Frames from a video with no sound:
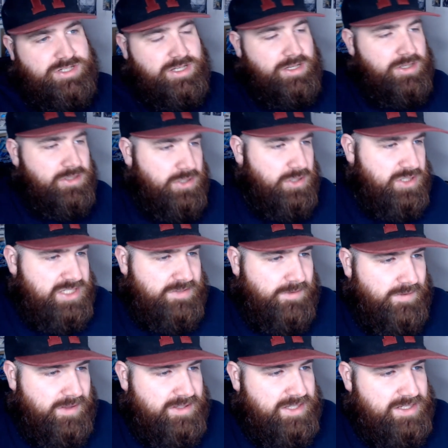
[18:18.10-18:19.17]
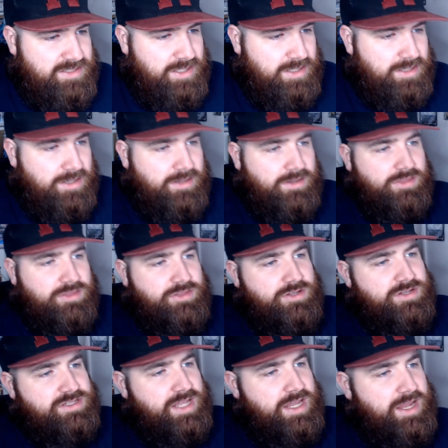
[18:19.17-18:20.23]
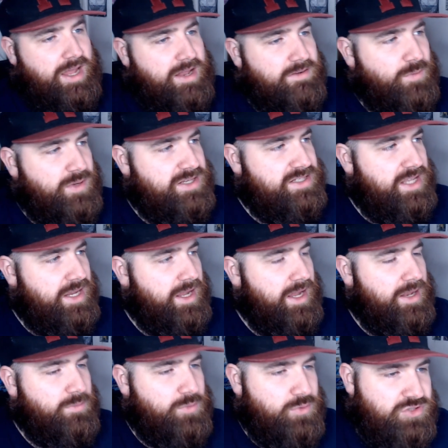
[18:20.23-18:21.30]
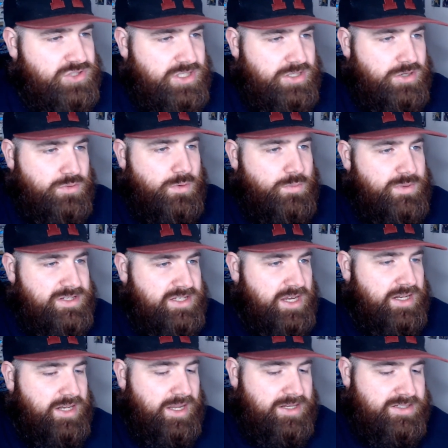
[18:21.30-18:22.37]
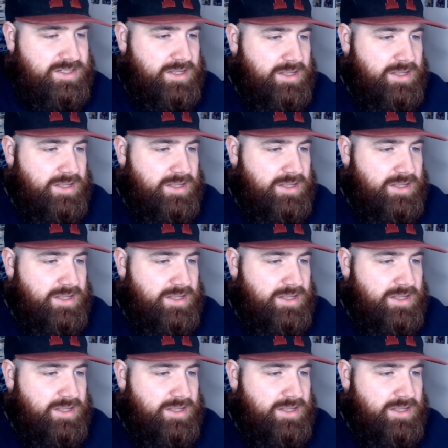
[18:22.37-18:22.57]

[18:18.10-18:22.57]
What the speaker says: You guys have a fantastic Thursday and Wednesday, and we'll see you when we see you next.